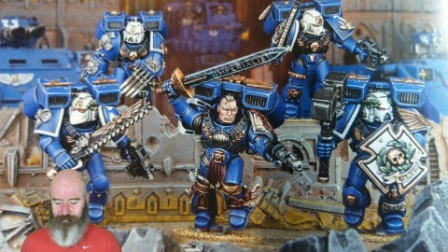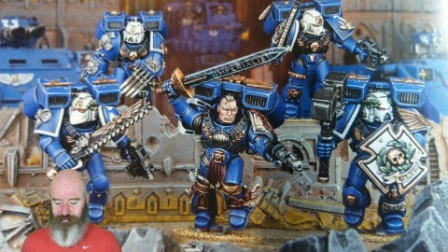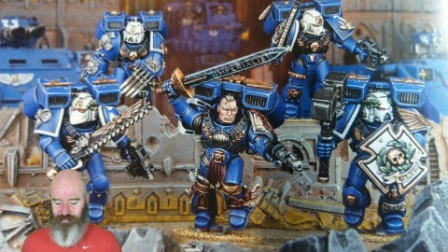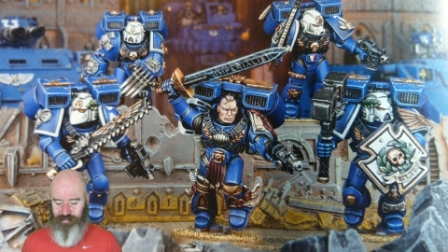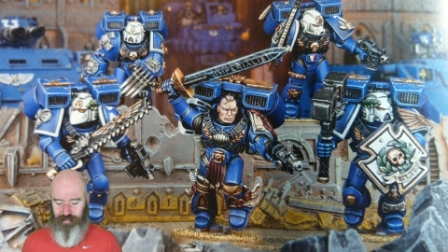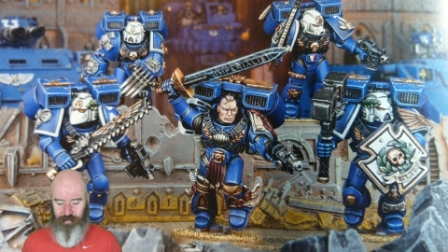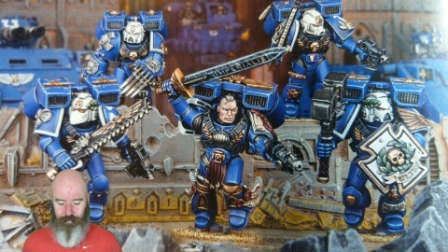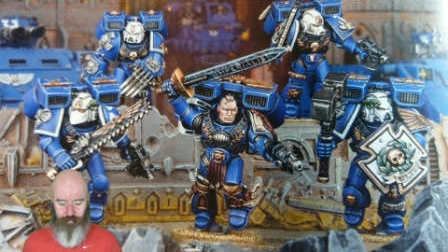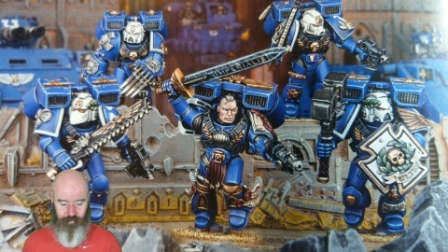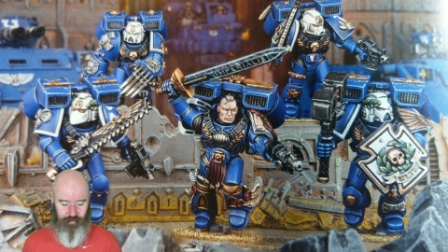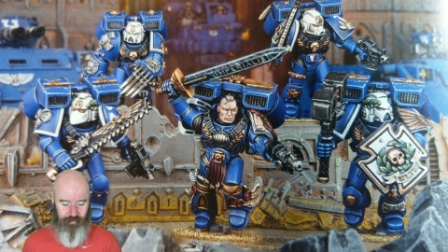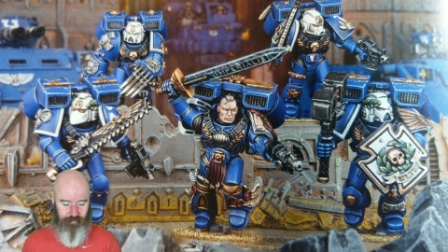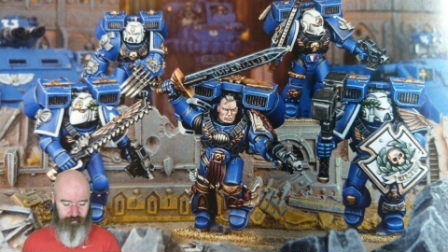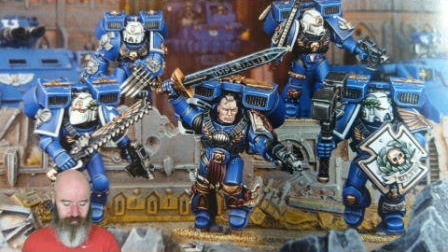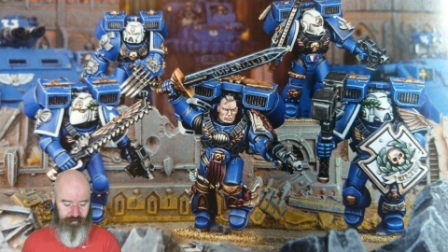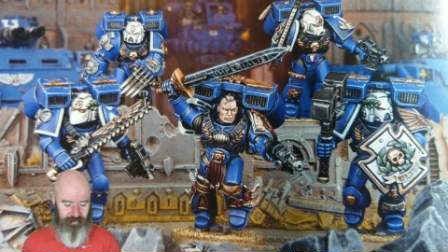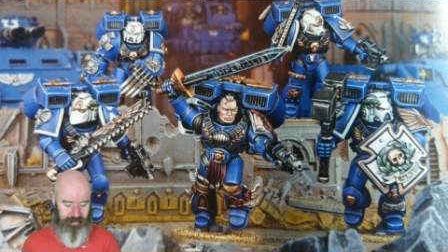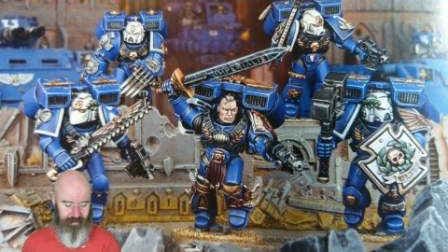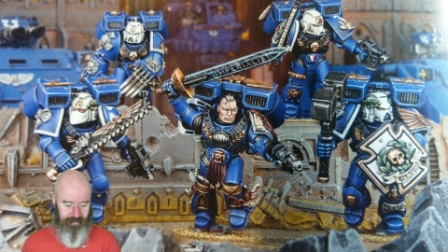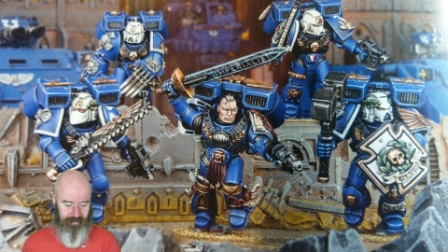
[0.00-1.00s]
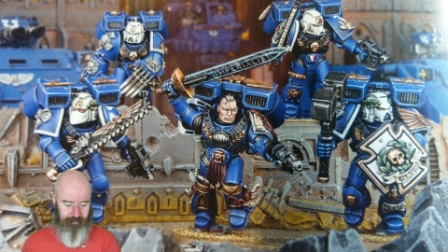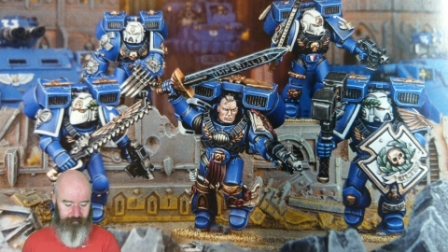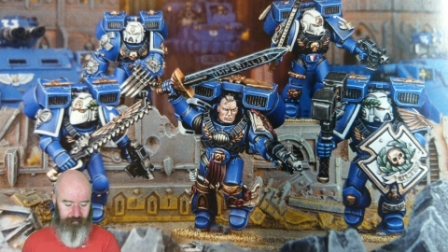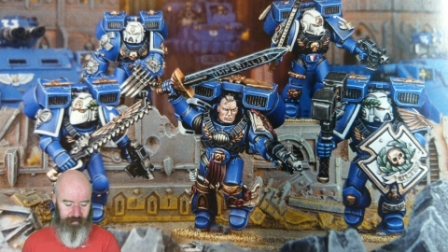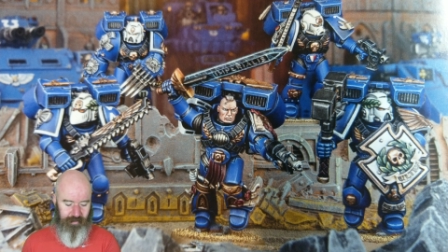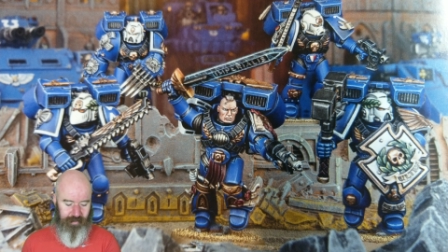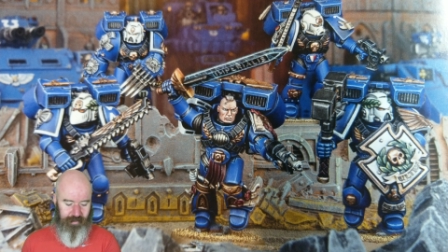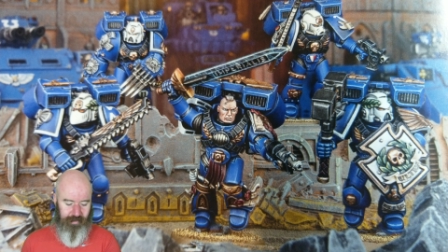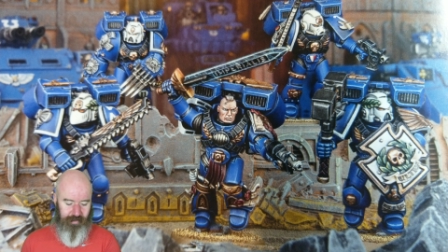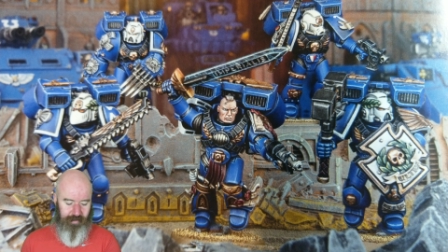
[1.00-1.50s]
So you'll see
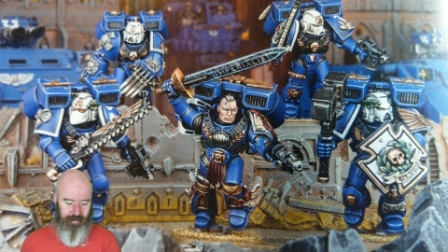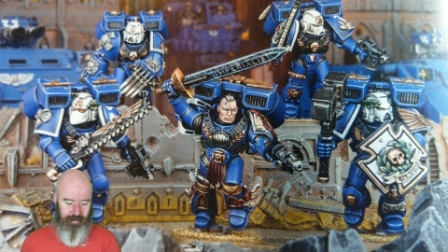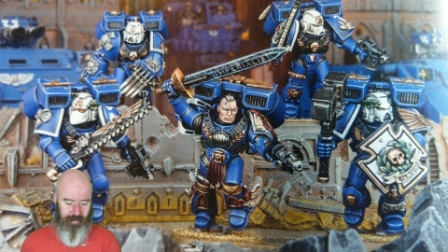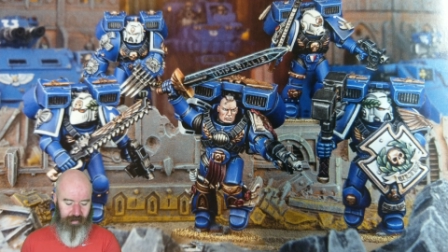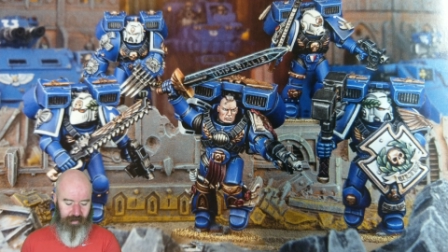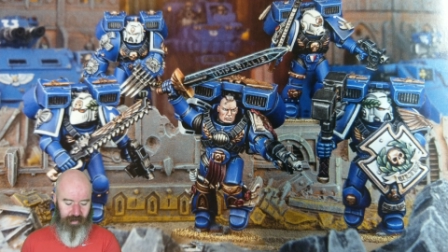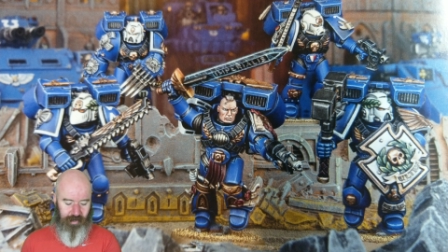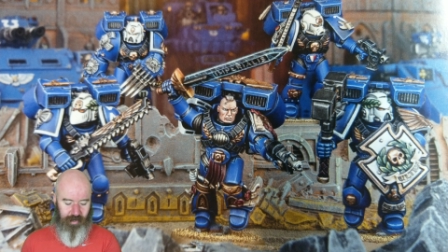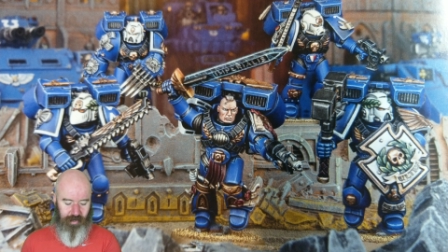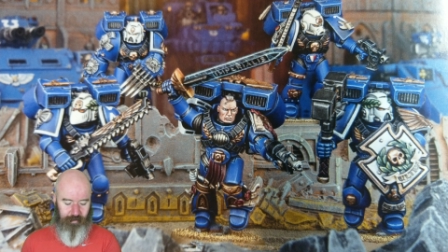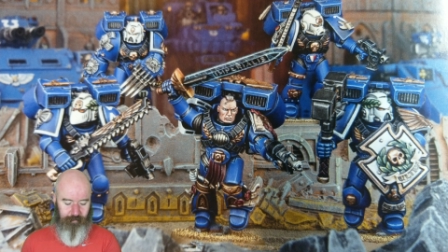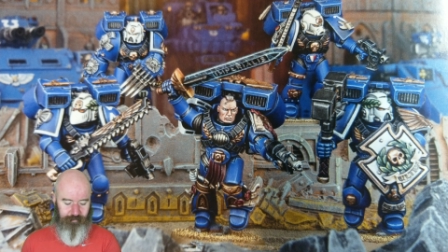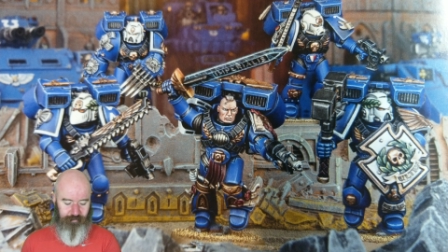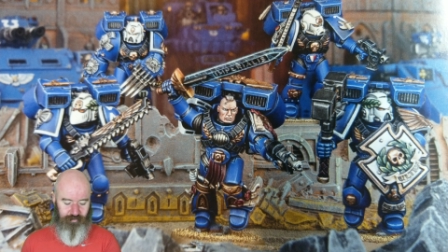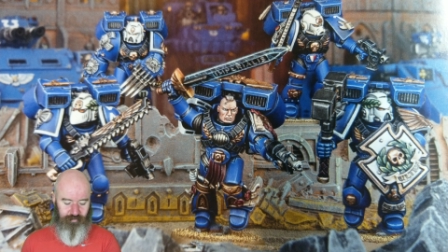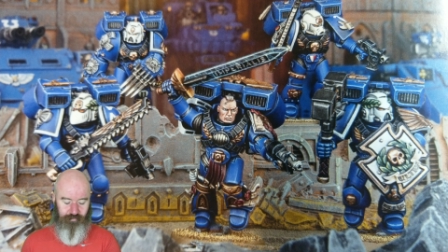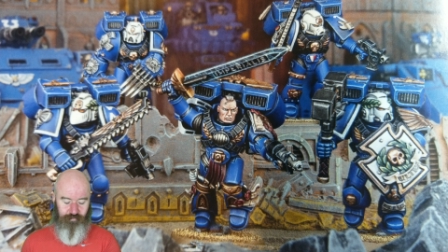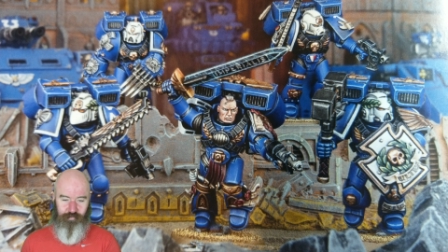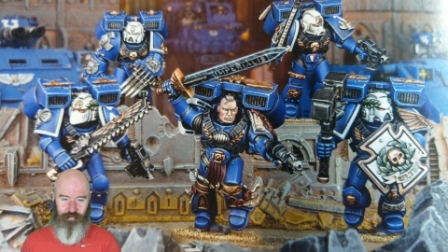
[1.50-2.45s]
them armed